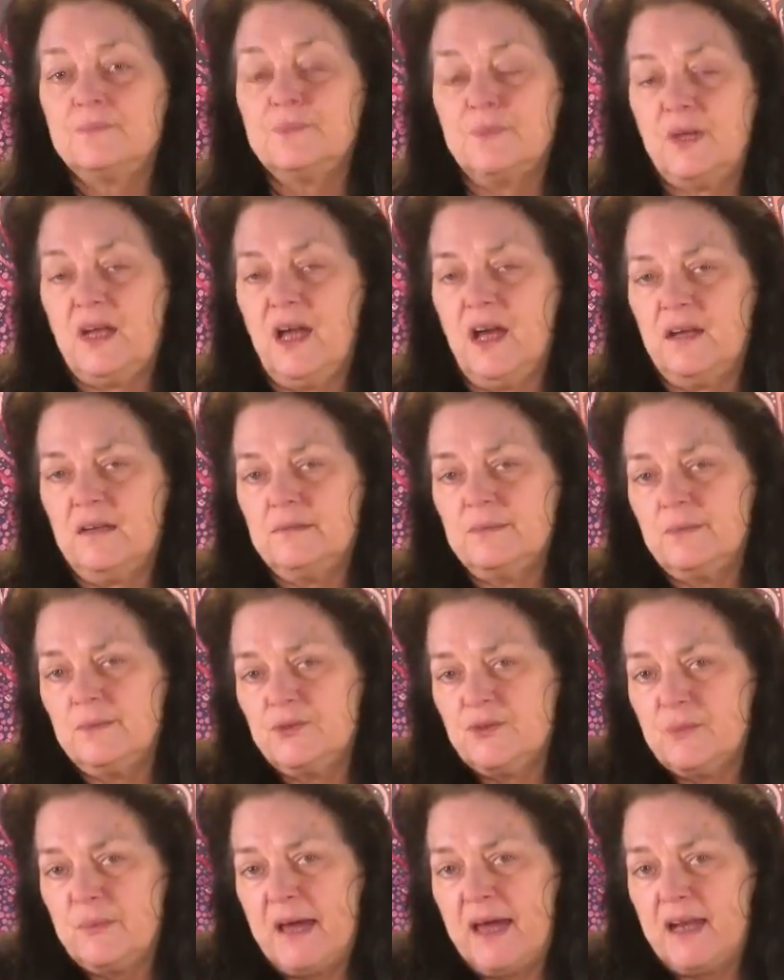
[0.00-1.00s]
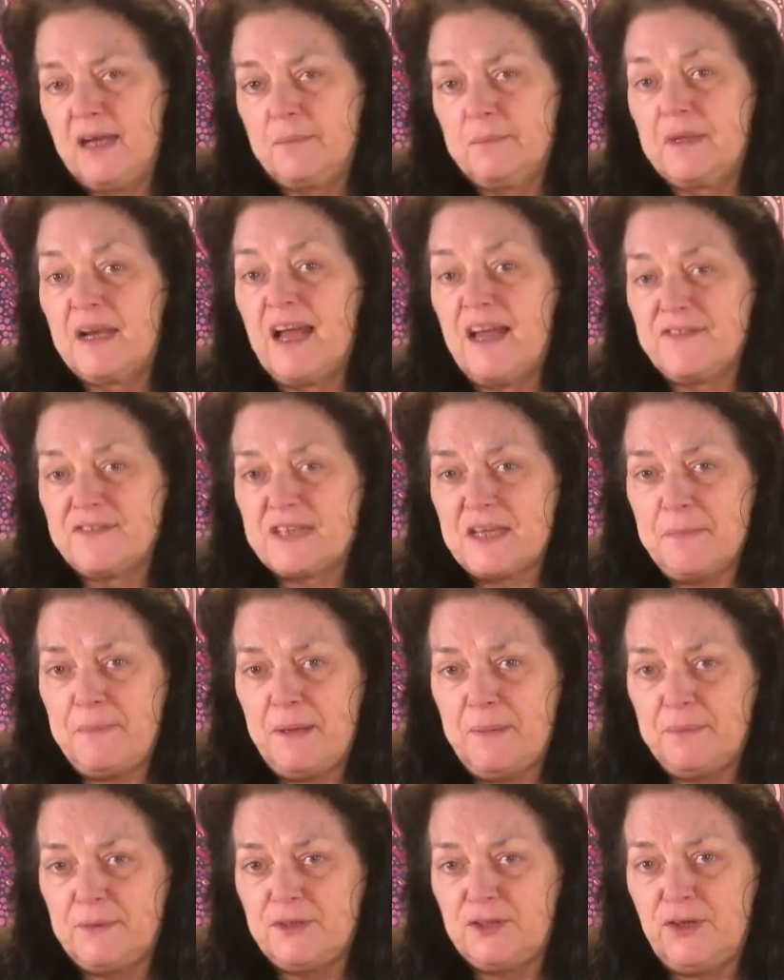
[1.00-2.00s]
Yeah, dramatic, but I have seen
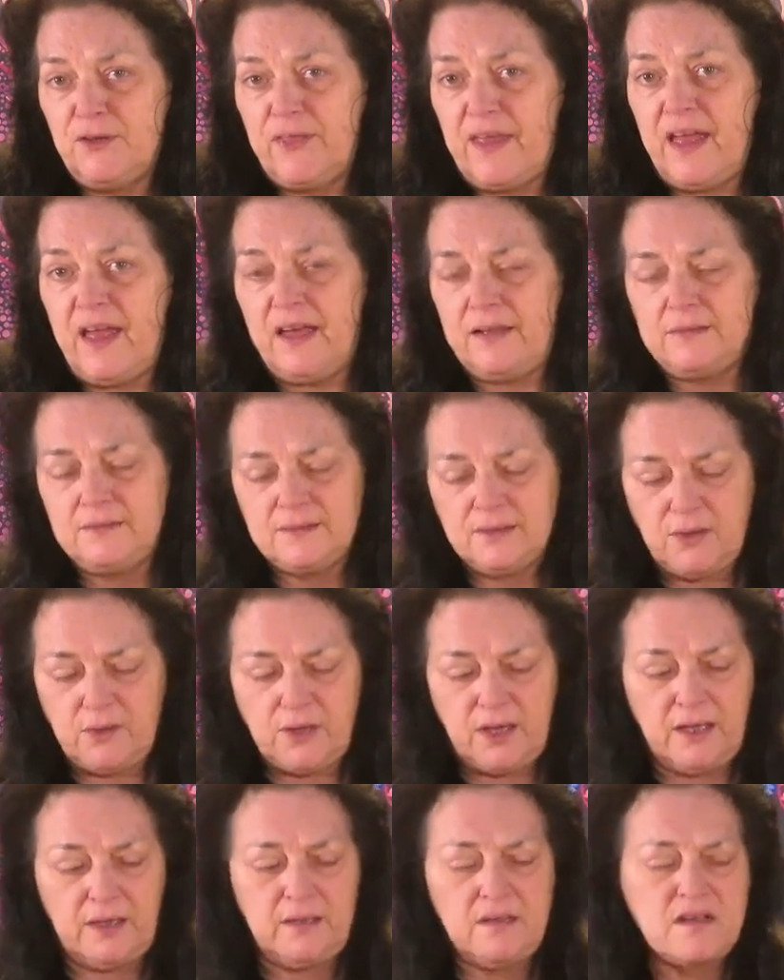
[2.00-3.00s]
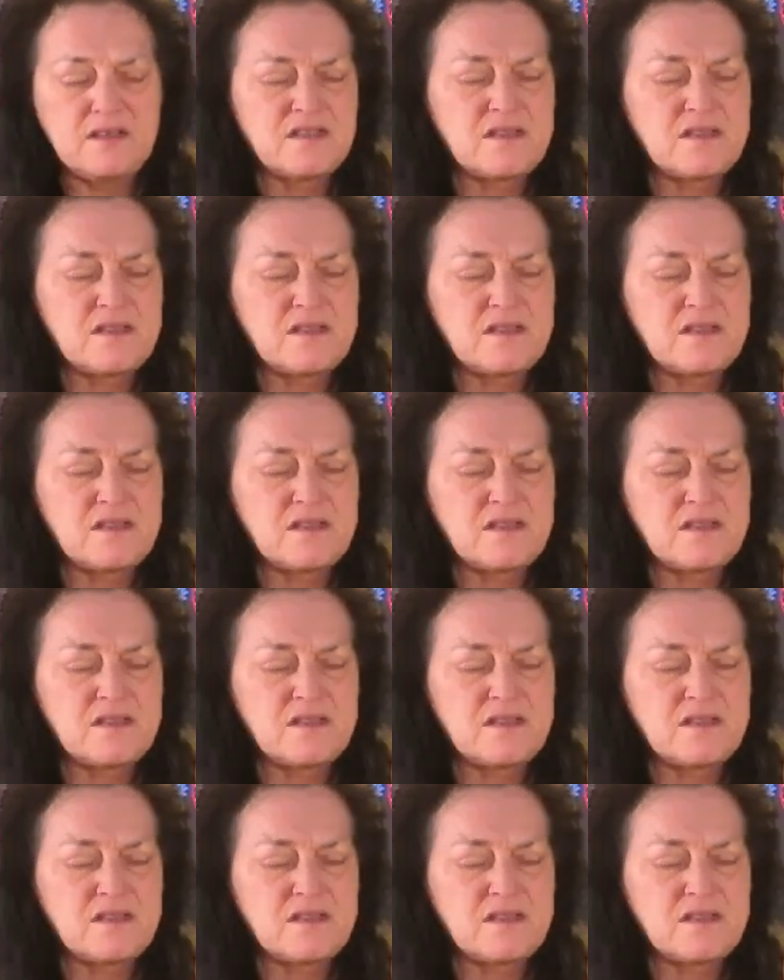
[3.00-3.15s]
people do that, okay?